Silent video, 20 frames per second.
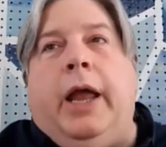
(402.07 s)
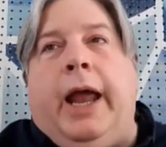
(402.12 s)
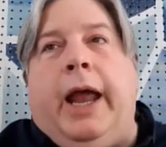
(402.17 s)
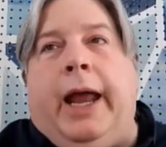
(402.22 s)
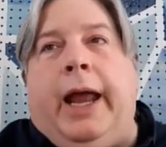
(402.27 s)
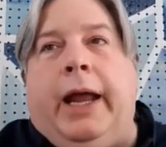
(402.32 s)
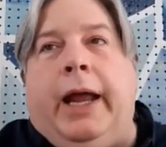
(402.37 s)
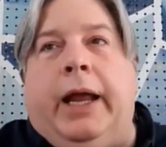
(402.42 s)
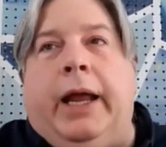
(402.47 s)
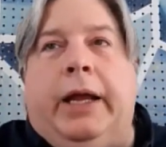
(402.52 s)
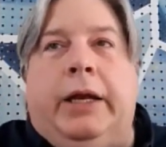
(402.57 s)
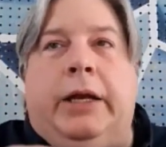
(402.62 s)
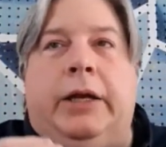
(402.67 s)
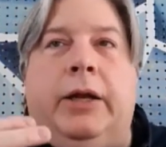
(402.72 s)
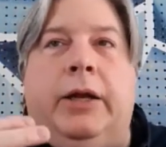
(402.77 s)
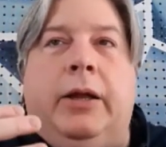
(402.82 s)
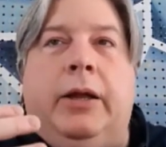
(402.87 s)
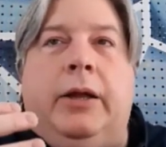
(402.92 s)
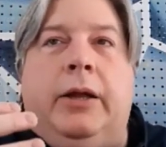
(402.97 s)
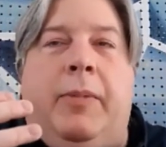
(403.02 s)
and
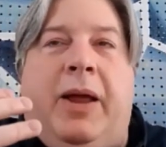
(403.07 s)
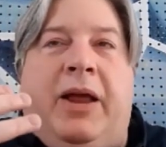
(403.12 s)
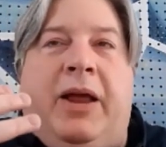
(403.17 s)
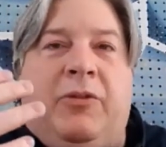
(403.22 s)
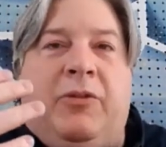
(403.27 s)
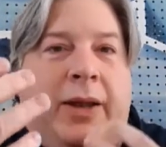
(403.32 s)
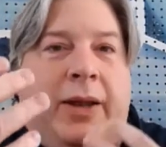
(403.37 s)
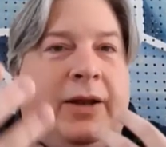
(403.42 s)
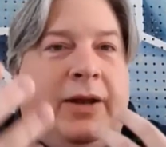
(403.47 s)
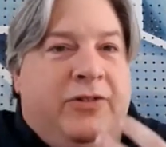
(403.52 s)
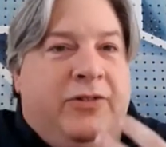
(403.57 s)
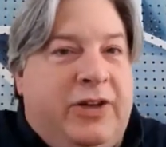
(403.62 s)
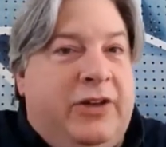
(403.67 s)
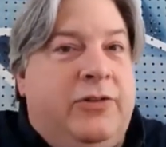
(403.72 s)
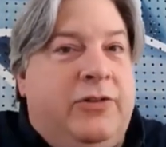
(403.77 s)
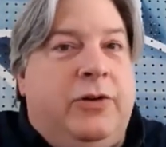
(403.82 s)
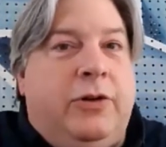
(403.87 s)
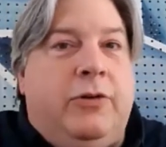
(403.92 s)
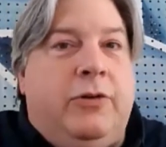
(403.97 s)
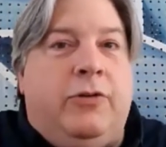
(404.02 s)
mathematics
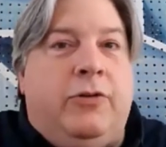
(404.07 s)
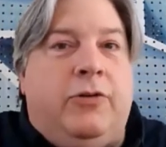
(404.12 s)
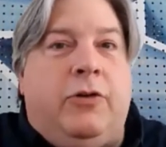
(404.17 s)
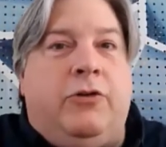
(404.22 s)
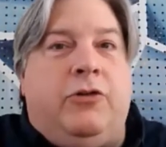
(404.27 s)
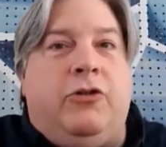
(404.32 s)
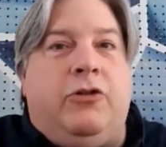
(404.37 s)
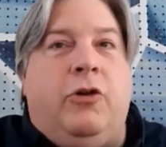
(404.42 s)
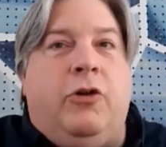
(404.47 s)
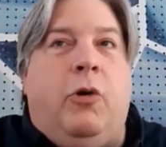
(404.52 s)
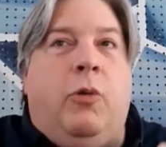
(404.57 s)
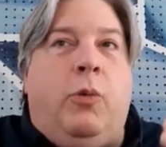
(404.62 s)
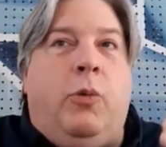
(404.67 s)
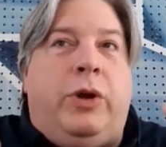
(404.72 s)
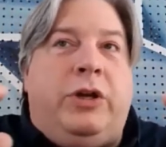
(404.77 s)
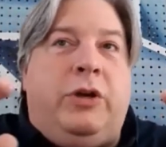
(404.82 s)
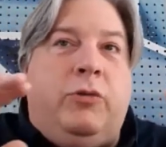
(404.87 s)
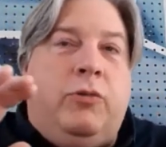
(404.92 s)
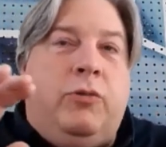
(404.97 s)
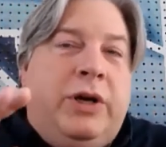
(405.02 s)
is used. So when
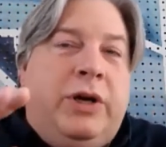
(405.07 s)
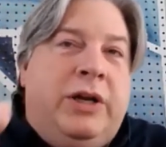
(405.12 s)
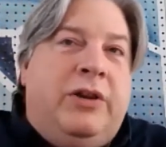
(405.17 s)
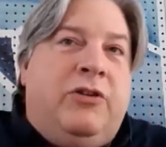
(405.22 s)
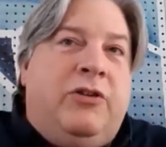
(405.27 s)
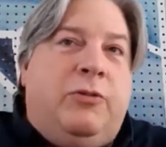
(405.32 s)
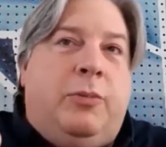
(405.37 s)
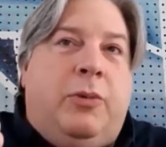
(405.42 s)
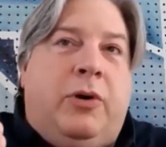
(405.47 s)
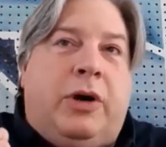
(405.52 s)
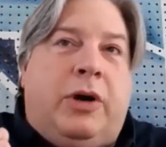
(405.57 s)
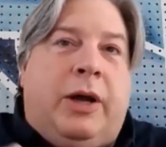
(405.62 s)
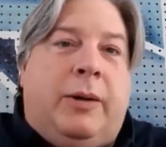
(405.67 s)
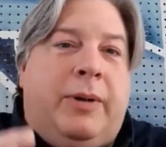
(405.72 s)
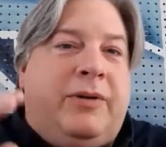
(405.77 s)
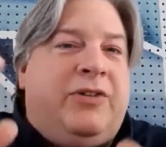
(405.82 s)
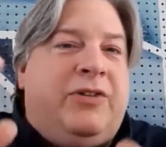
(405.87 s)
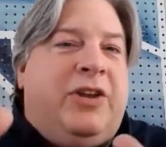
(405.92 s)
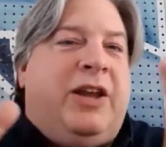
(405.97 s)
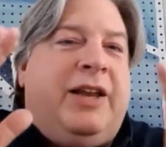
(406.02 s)
you read this book, I'm
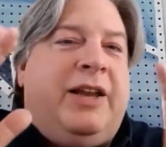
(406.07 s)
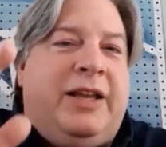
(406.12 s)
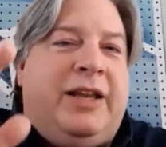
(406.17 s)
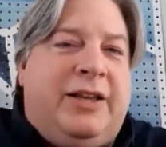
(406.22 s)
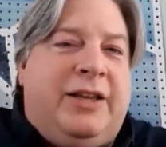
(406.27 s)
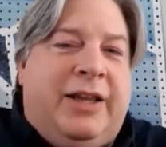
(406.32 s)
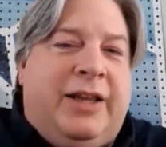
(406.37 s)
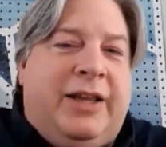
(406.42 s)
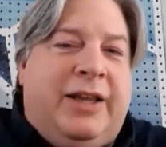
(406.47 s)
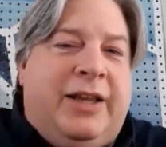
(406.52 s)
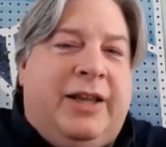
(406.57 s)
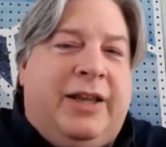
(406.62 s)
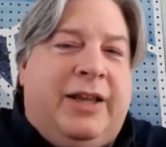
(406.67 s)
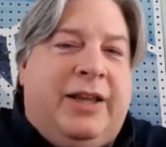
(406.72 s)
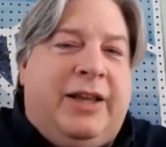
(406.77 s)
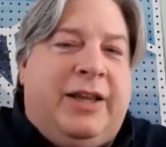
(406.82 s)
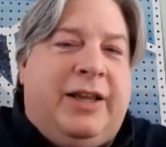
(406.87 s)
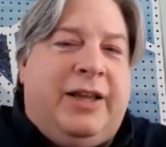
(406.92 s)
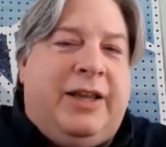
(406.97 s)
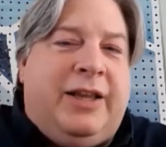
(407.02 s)
not saying that you have
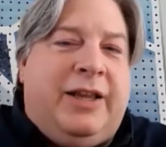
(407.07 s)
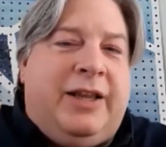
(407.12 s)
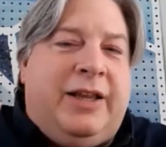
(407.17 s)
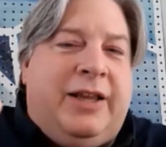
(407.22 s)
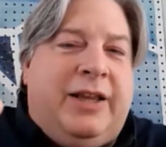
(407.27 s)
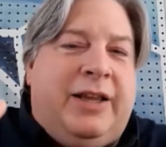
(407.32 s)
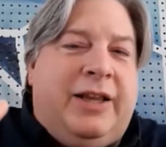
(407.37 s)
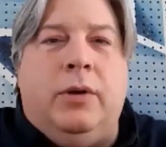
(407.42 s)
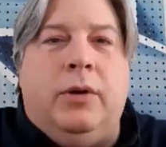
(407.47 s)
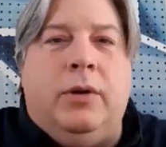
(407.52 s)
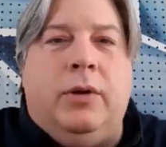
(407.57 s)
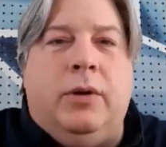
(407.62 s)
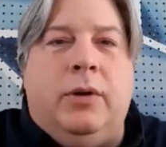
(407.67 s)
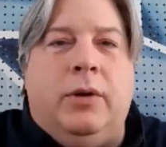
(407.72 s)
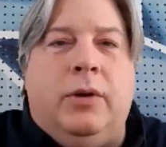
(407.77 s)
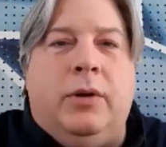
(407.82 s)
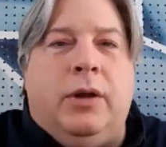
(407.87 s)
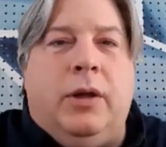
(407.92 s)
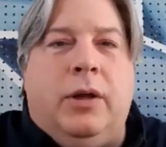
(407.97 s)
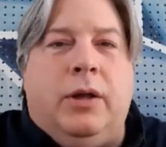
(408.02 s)
to know.
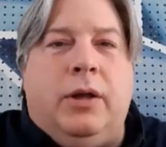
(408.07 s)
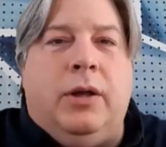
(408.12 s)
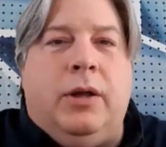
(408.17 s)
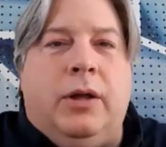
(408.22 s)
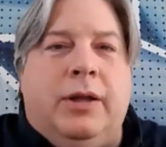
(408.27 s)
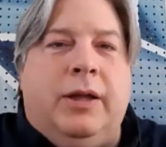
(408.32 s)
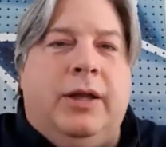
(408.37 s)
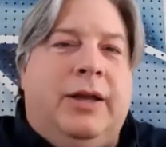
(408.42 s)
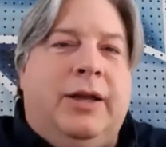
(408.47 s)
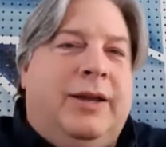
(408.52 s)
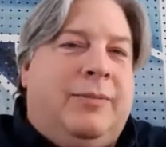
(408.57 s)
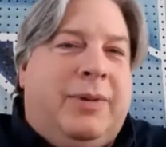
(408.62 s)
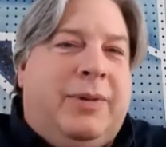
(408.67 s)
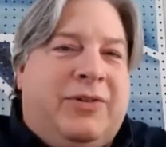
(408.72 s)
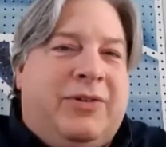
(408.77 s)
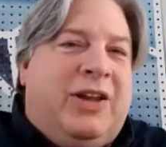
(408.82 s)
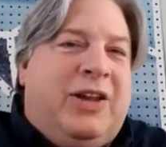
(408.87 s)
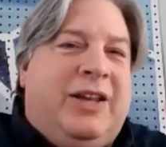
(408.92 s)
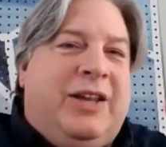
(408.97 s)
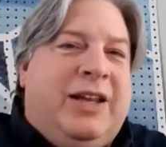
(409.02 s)
I'm not
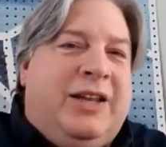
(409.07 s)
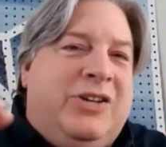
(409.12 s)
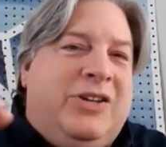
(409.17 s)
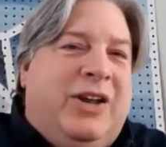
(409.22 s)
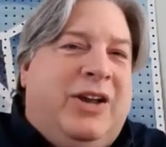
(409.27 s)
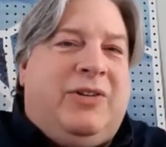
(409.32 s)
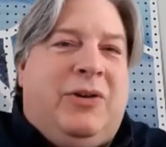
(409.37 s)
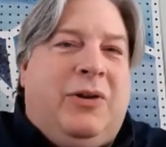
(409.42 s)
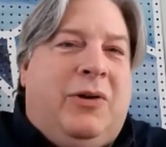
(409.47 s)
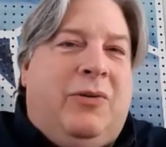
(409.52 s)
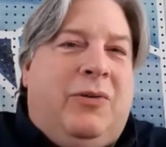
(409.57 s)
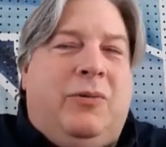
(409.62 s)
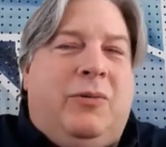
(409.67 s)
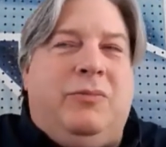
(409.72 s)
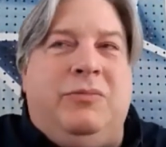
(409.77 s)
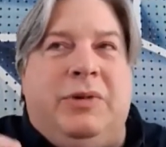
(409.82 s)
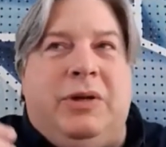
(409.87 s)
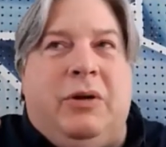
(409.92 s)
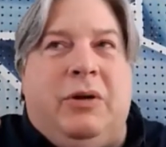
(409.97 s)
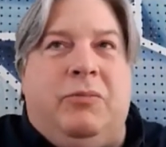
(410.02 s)
saying that you have to know,
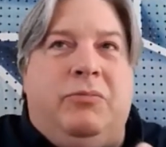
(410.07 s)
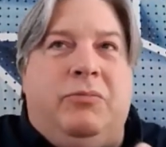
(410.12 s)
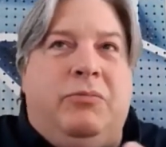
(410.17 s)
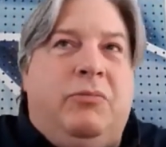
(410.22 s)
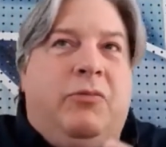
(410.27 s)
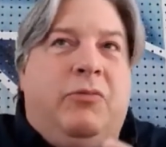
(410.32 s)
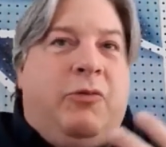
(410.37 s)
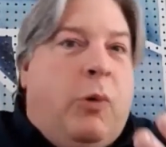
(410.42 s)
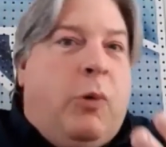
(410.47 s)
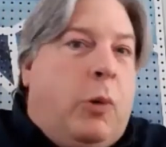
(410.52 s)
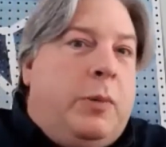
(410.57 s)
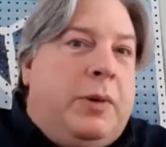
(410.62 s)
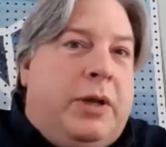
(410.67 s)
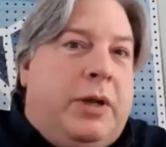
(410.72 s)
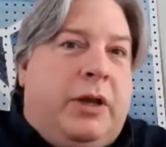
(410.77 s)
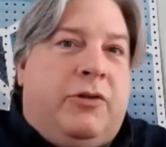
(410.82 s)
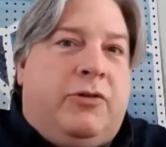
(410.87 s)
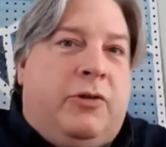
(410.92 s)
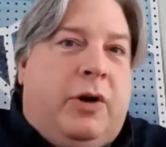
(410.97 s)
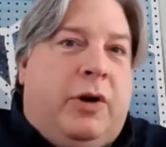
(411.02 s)

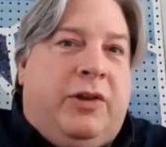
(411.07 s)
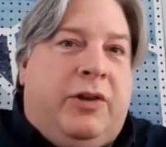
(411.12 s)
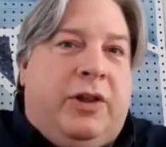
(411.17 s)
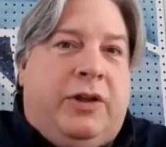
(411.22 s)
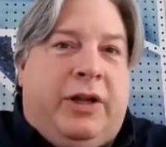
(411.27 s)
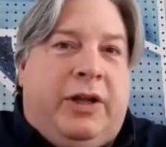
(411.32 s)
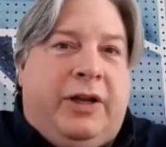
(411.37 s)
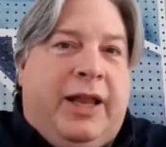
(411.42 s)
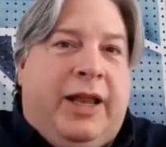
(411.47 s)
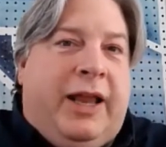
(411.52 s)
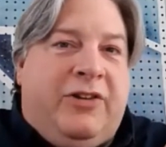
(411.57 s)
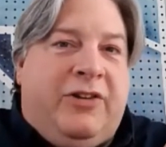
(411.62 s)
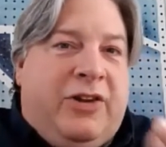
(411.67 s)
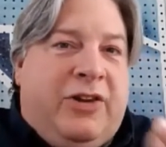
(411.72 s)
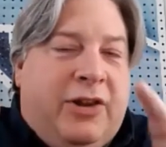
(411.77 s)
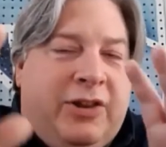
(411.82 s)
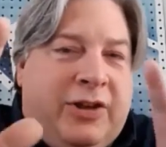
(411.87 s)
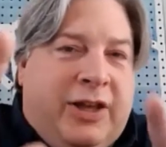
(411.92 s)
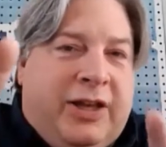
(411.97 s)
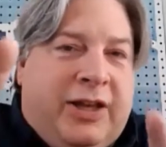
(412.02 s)
formulas or anything like that. It's
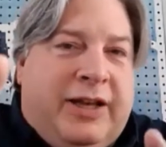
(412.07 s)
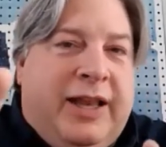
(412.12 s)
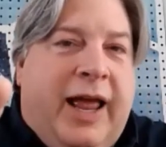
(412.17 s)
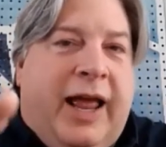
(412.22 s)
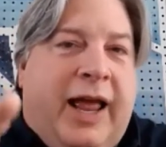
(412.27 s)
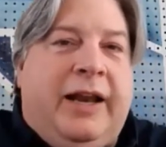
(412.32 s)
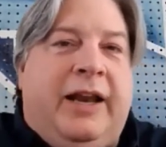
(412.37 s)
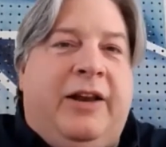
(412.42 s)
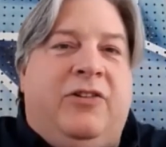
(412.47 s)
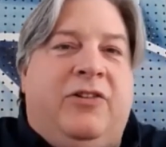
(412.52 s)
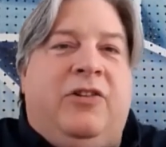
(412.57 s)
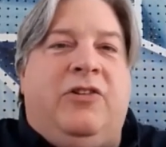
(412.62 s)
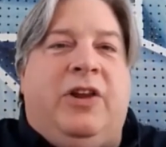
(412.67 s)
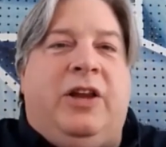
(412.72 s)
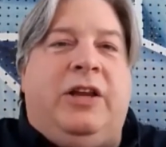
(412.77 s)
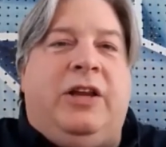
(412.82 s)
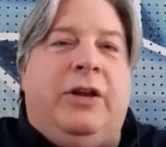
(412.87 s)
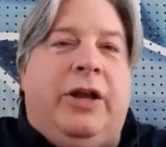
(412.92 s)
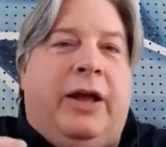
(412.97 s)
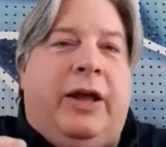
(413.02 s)
nothing like that. It's just
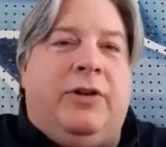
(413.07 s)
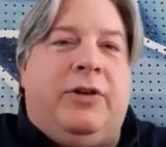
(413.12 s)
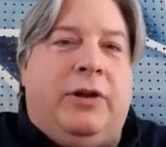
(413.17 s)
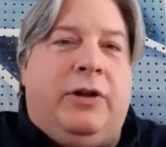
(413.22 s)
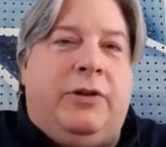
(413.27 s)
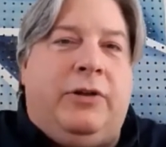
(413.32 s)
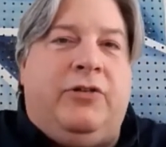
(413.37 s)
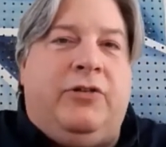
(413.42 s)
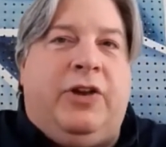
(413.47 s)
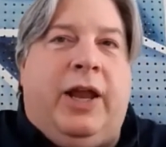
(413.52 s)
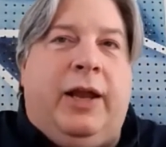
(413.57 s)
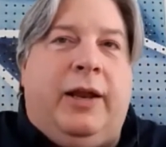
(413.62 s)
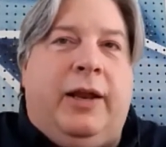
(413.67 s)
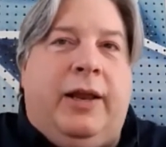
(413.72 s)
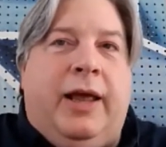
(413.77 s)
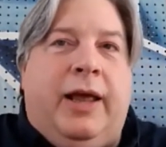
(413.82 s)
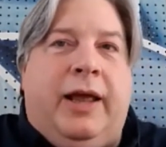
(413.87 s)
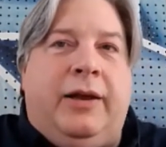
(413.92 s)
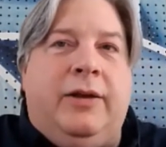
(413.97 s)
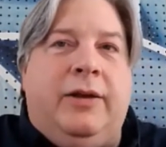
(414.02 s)
that you have to understand
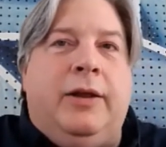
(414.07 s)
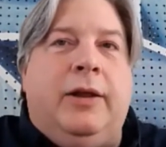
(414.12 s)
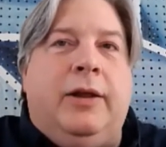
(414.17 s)
that